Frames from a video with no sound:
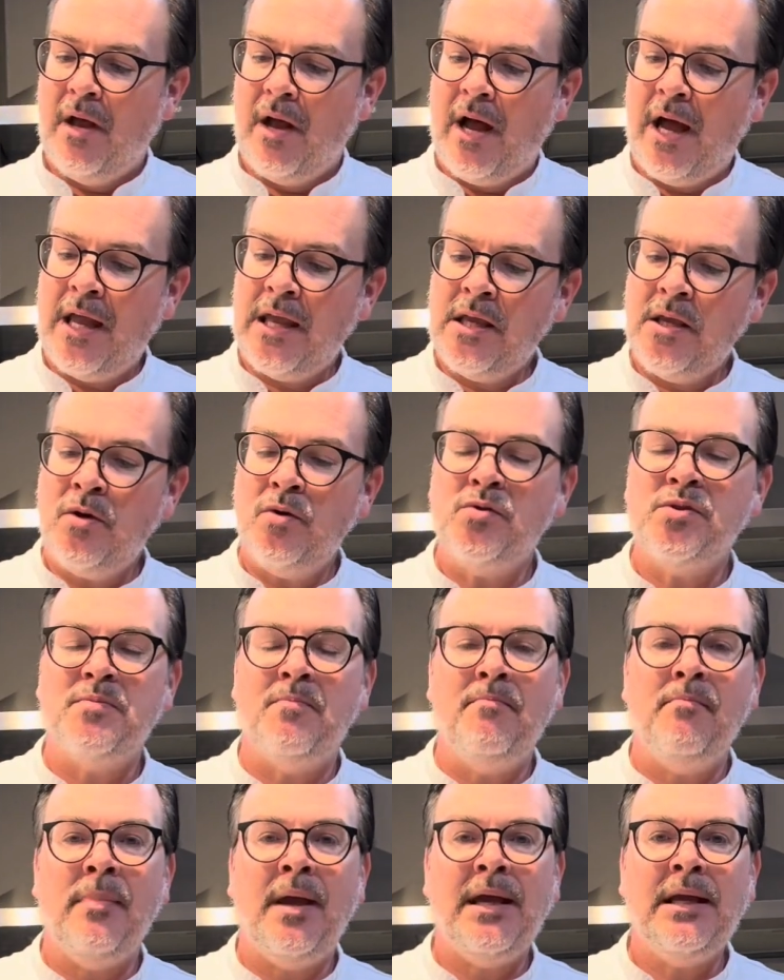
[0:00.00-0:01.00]
I use
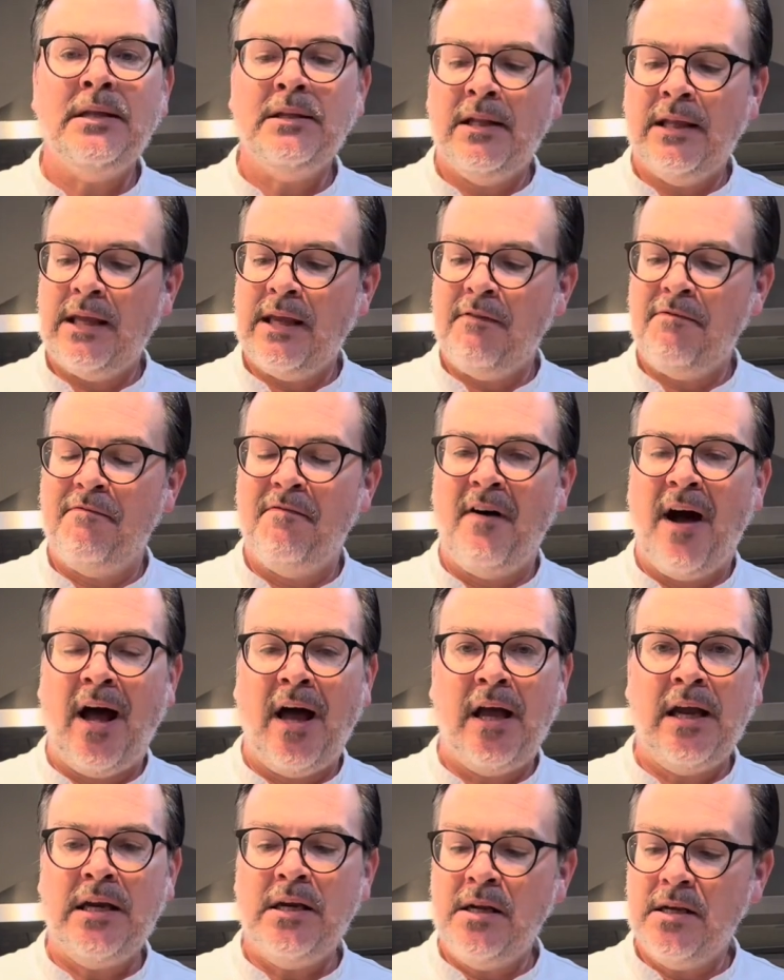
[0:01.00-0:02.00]
mainly
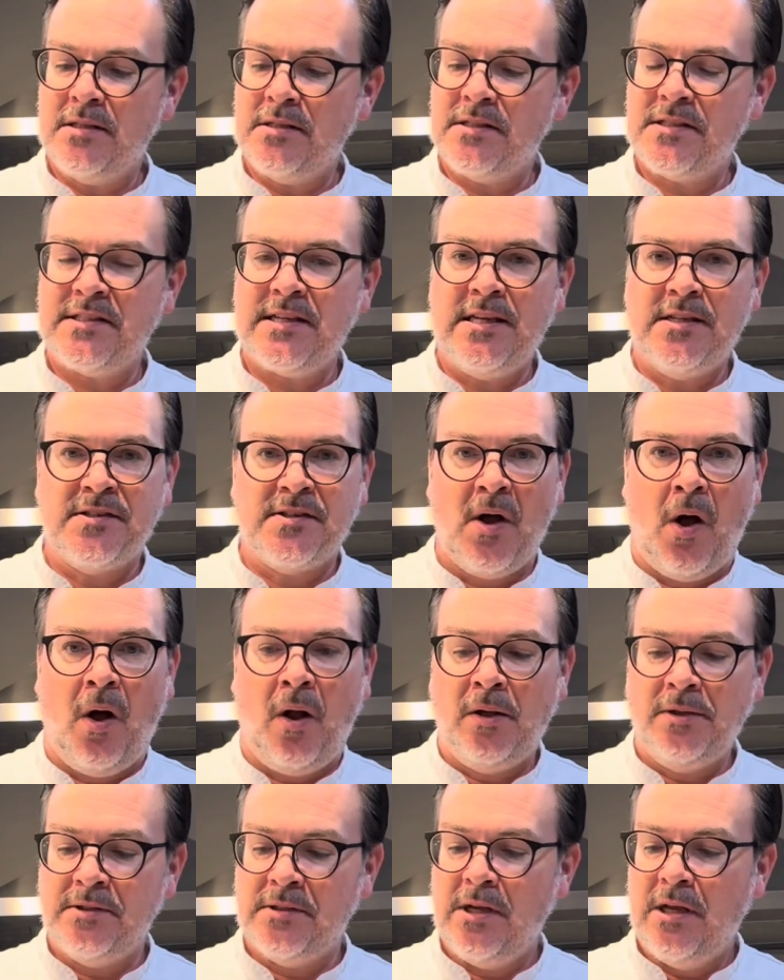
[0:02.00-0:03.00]
fine sea
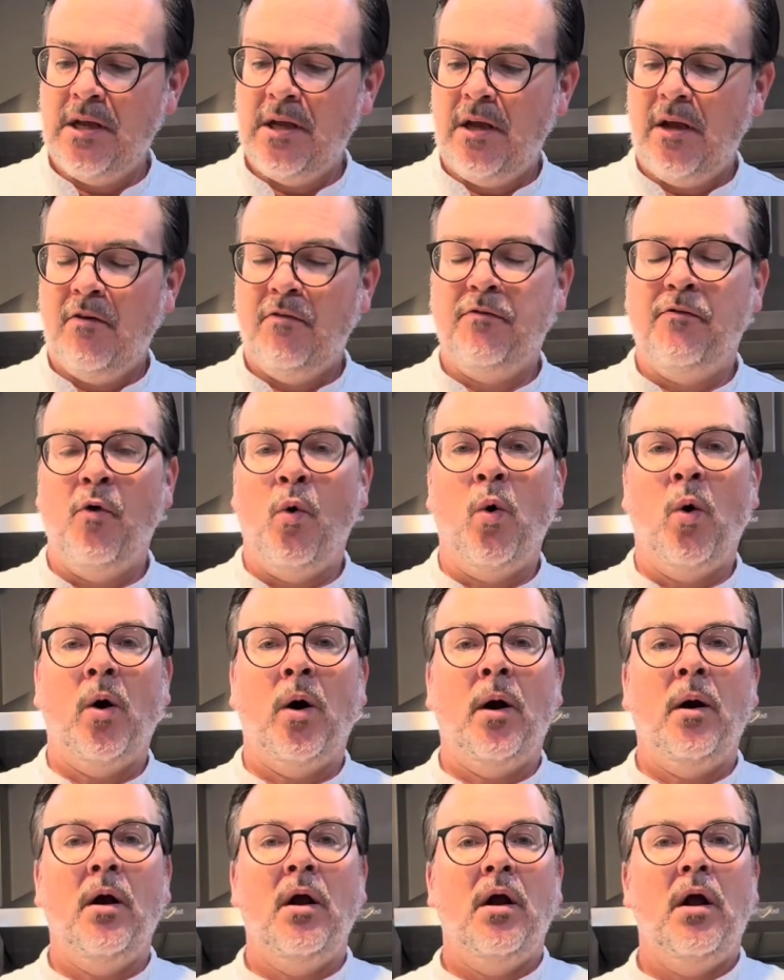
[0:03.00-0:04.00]
salt
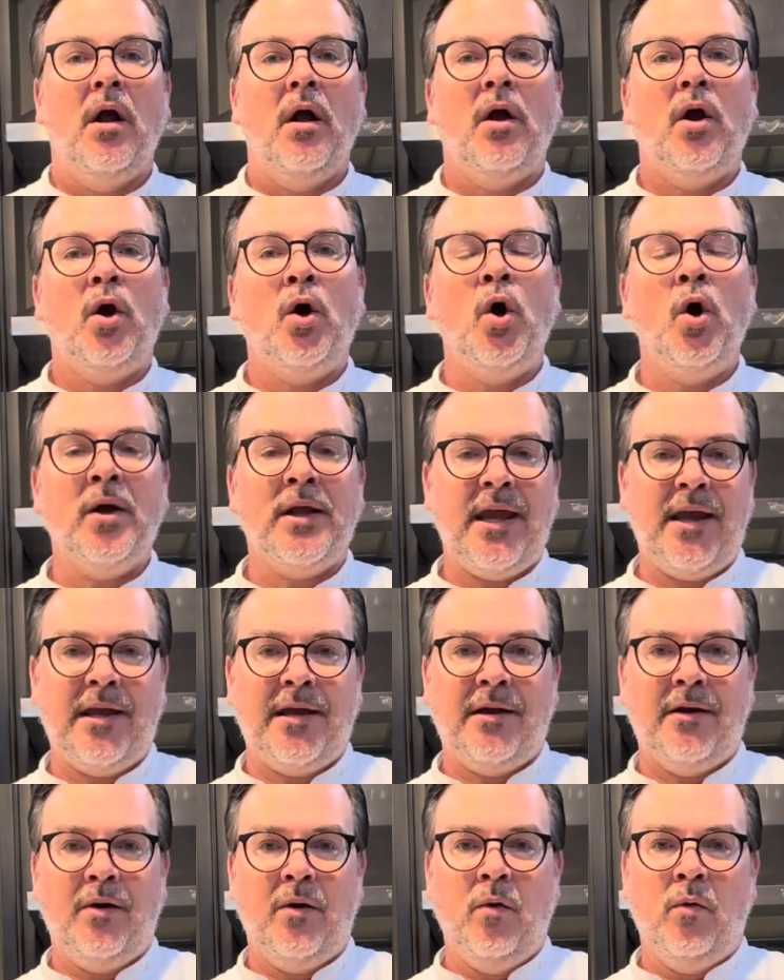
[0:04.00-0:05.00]
for
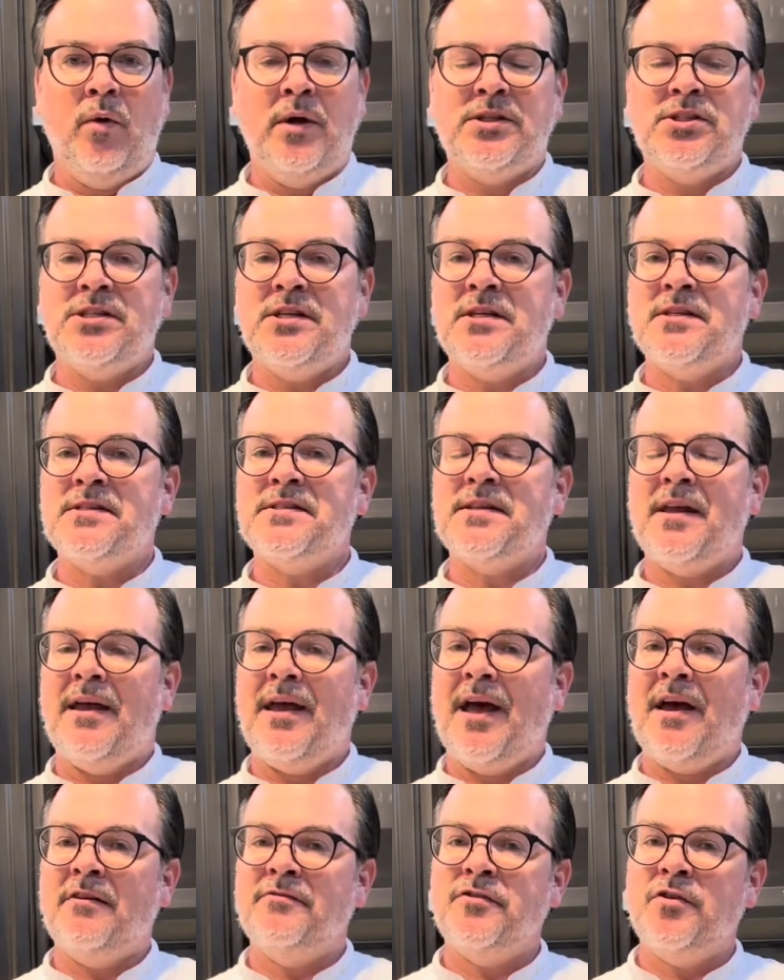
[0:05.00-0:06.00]
cooking, which is,
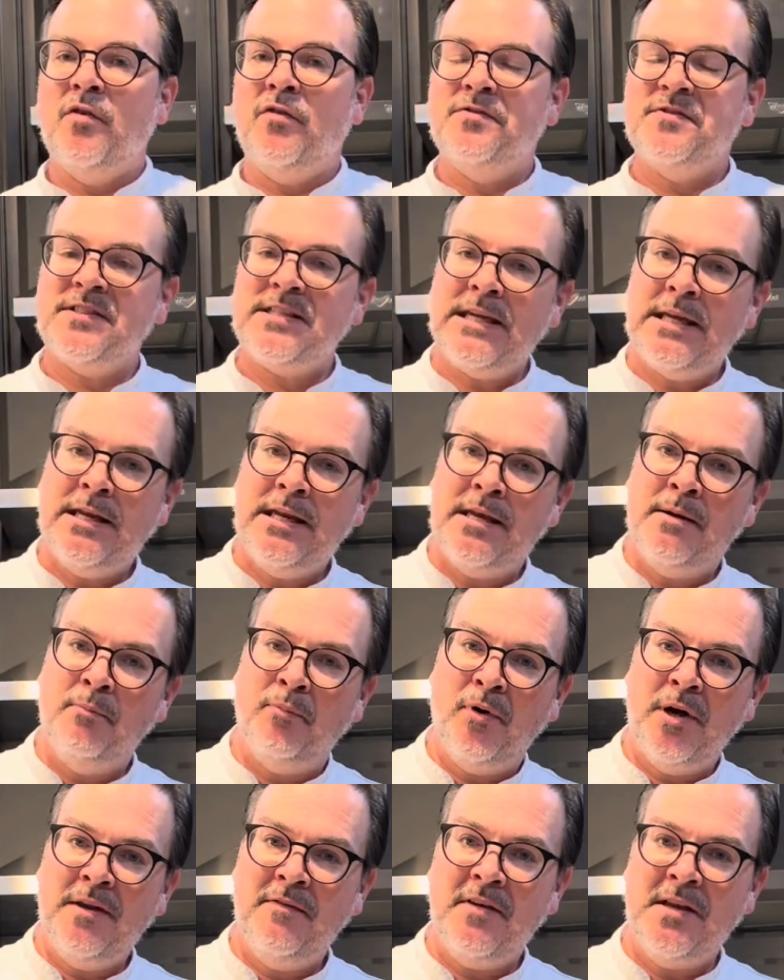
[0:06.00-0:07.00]
as you've seen in
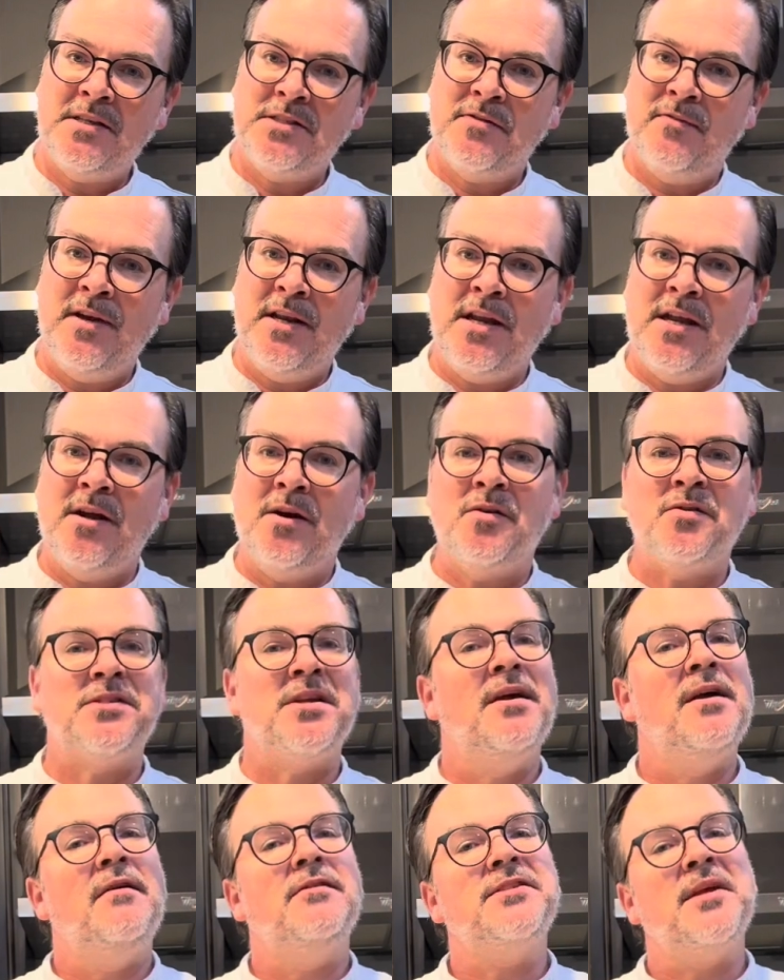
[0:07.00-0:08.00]
previous videos,
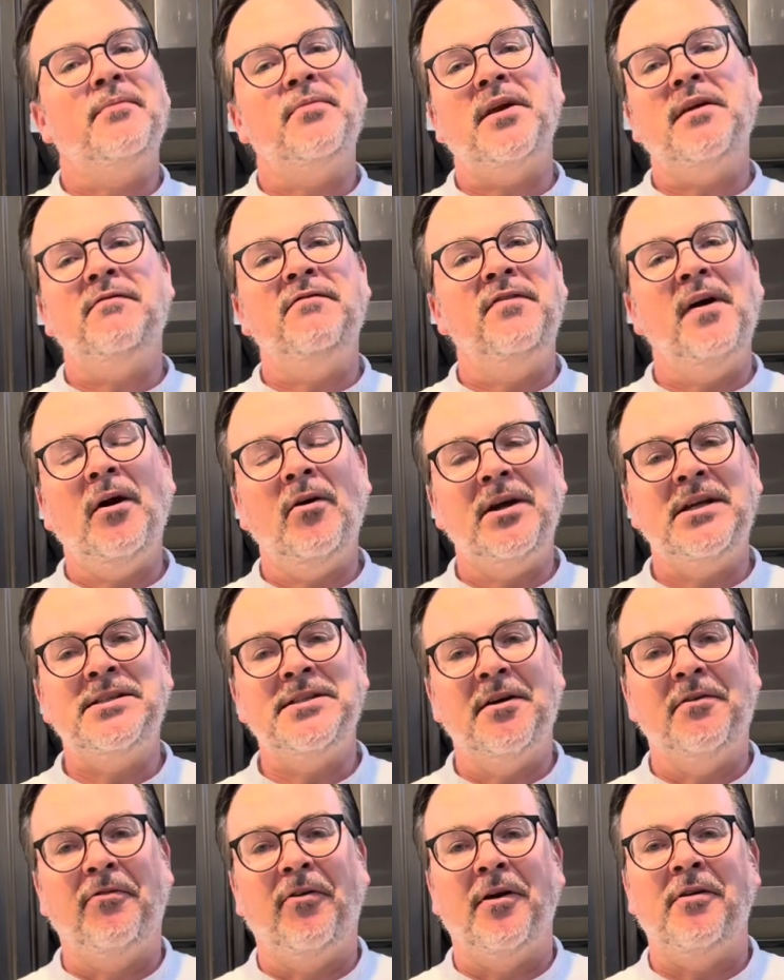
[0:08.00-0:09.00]
something very
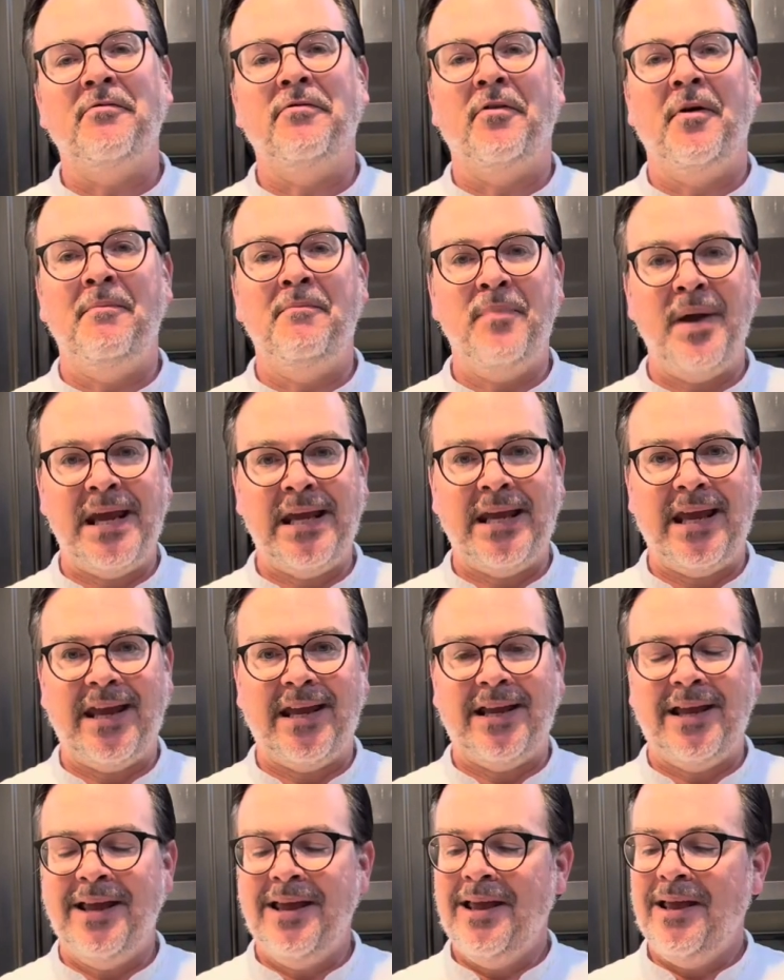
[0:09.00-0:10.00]
different from baking,
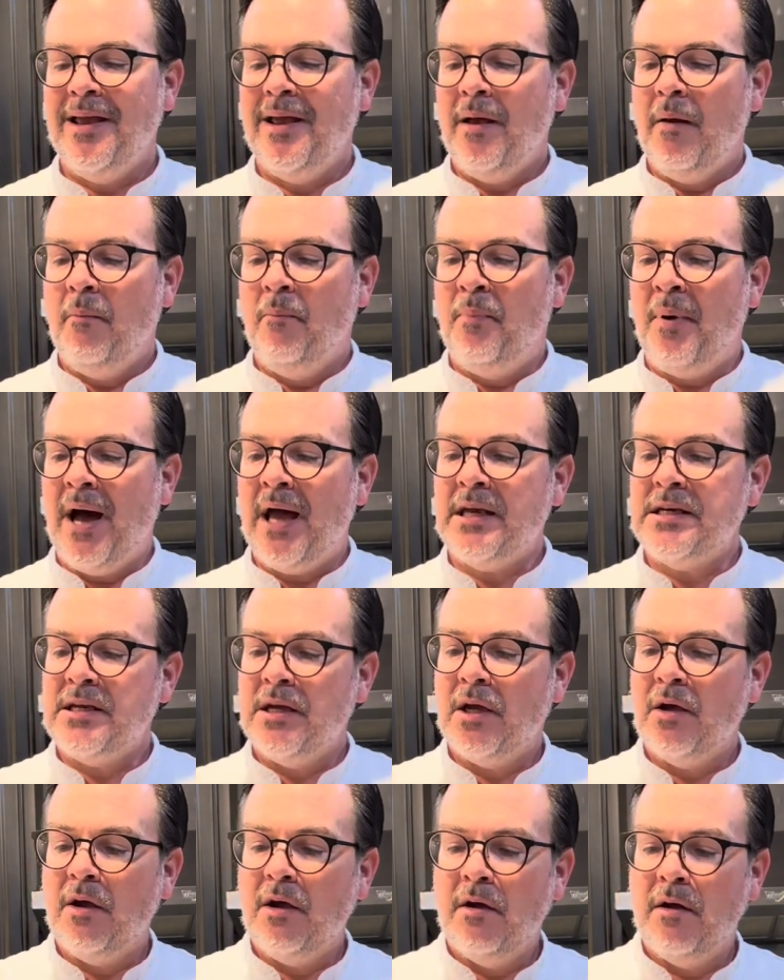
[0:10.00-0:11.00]
but
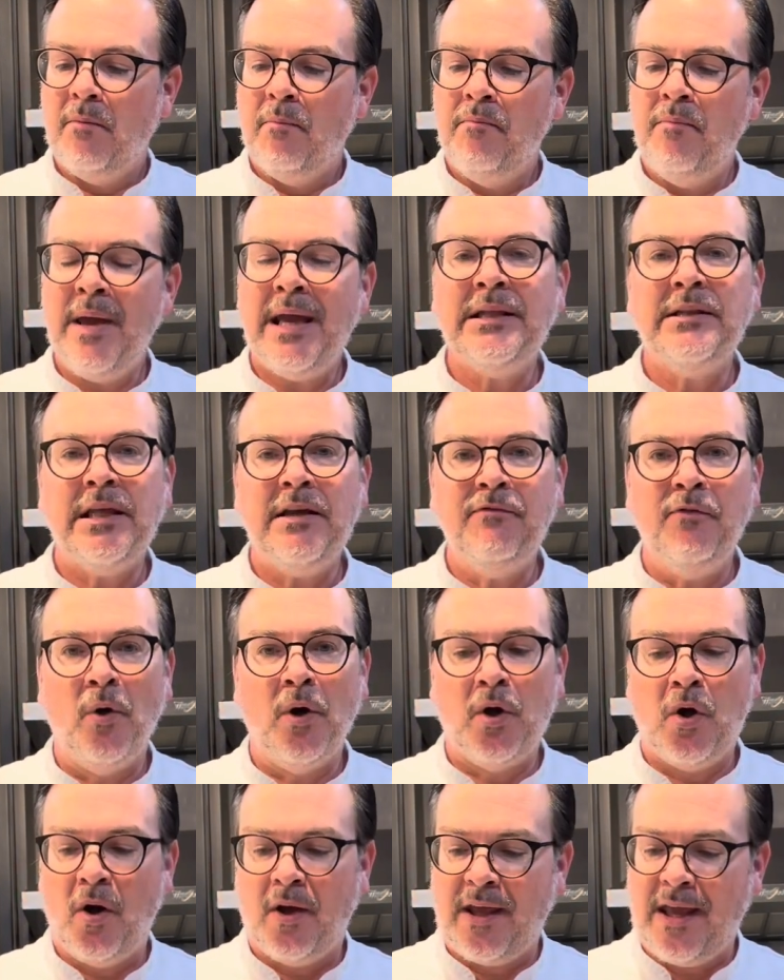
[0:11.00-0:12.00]
mainly for
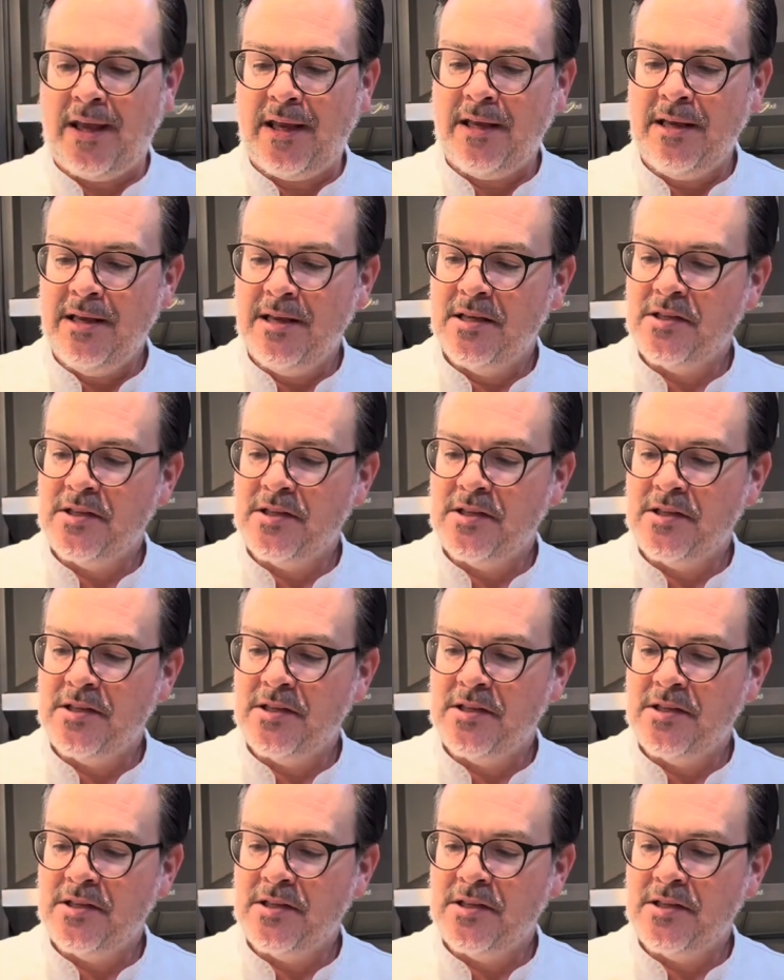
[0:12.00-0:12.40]
cooking.